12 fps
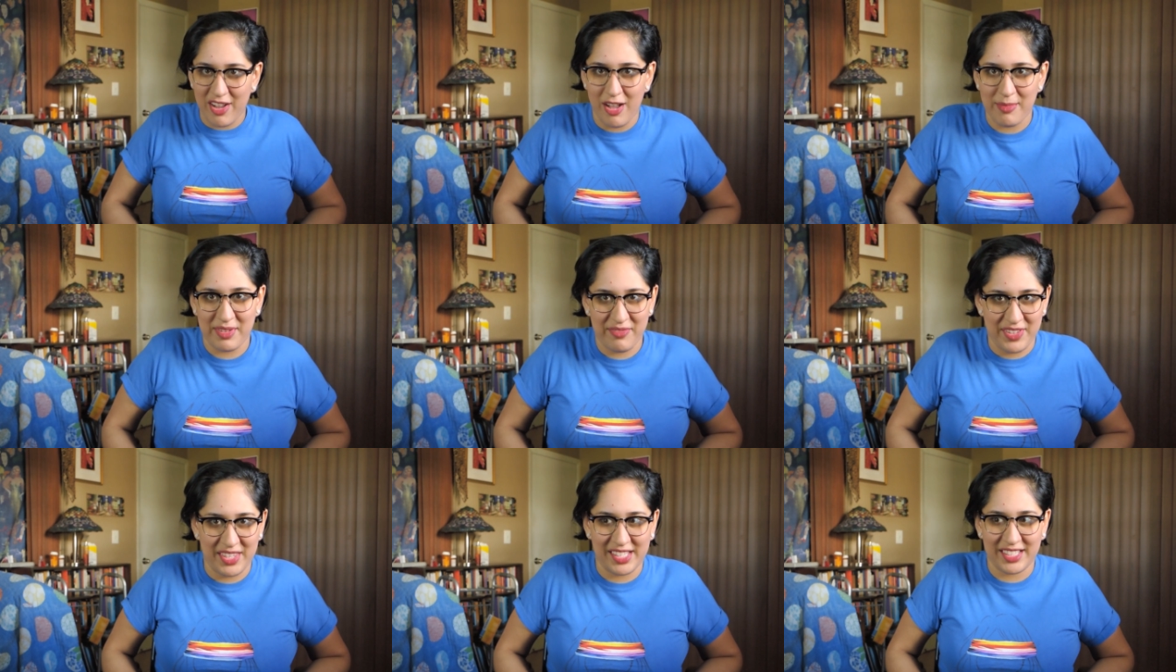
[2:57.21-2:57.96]
common
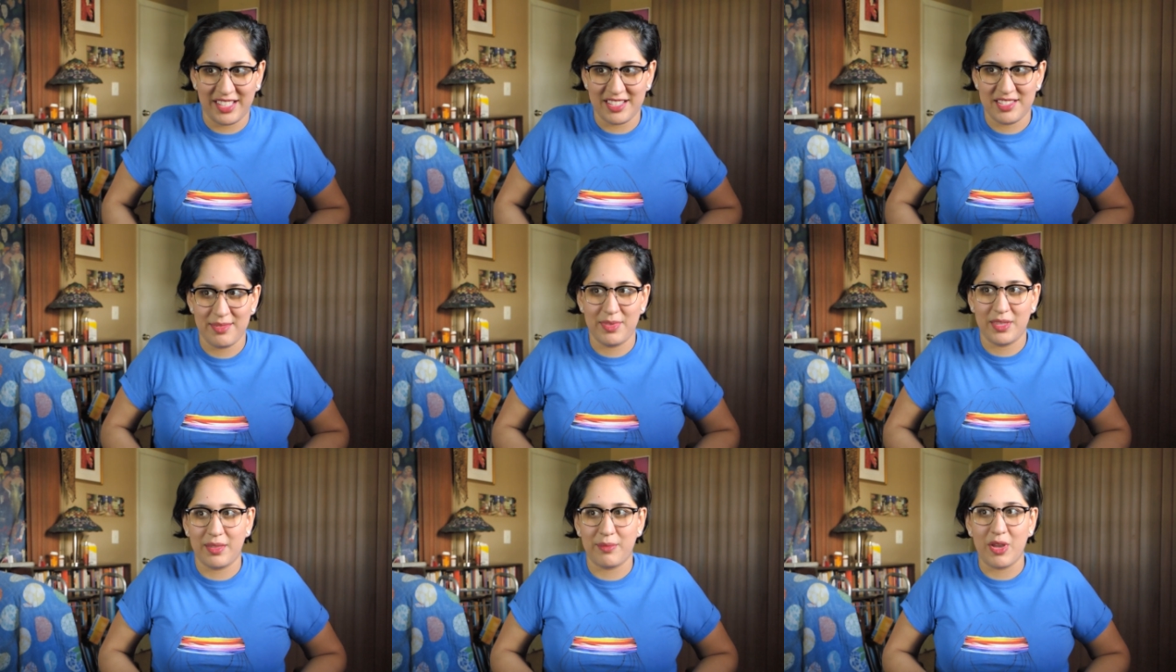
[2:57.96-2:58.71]
feeling. That is
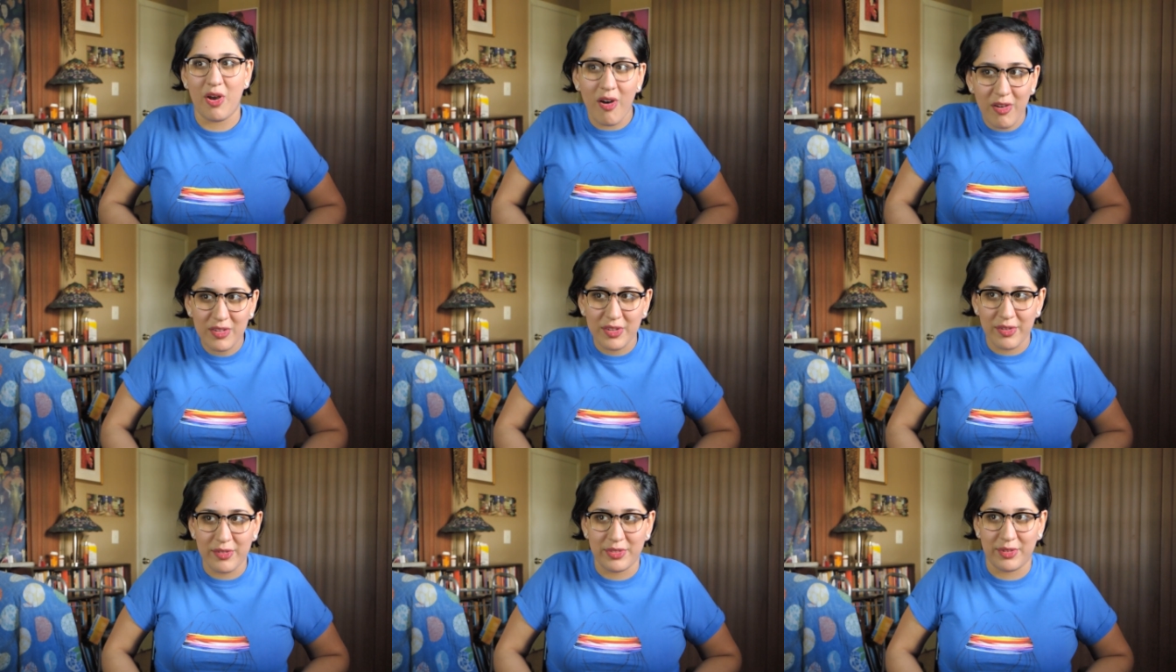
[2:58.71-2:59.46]
something that we all
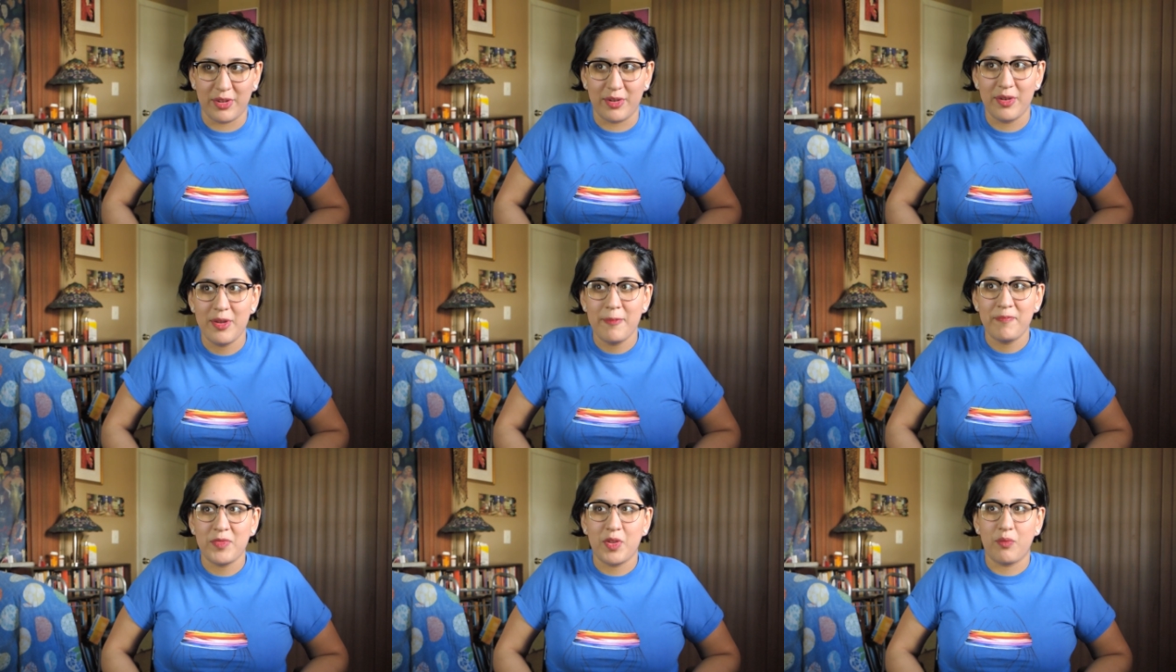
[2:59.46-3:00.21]
go through.
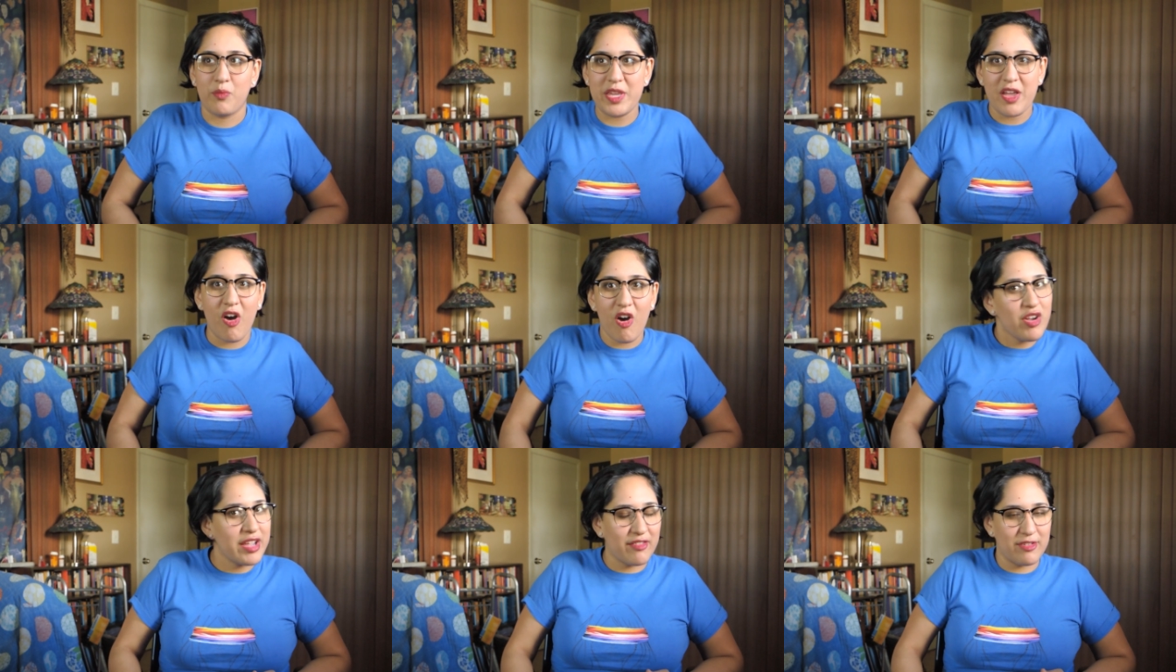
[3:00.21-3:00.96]
We
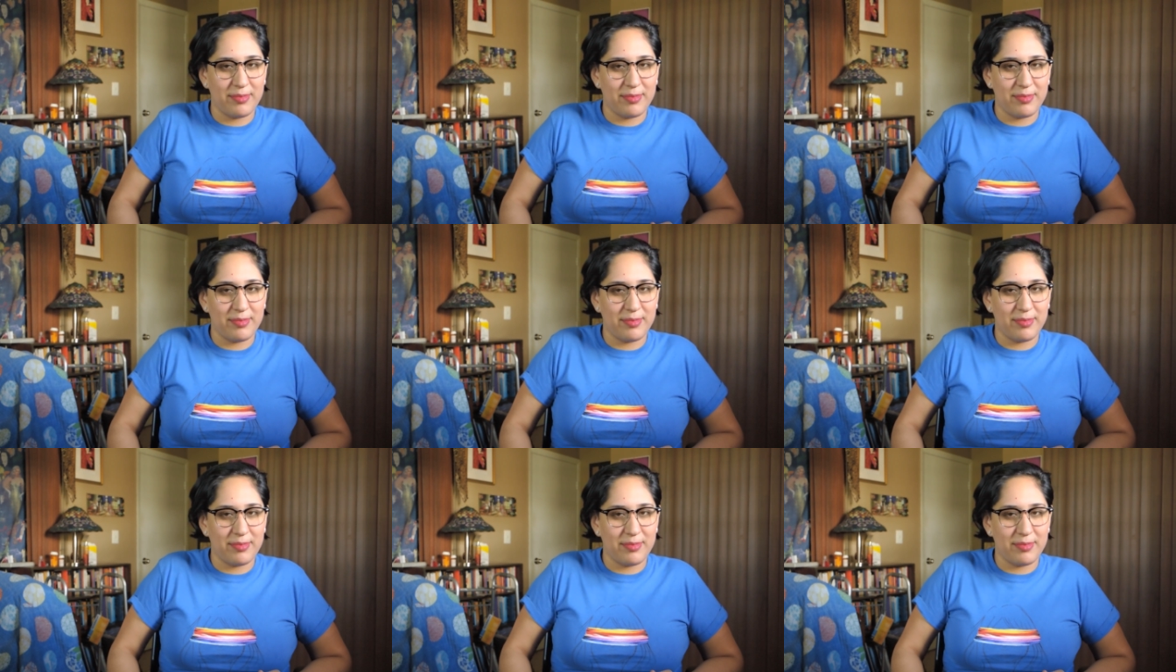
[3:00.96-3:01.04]
all get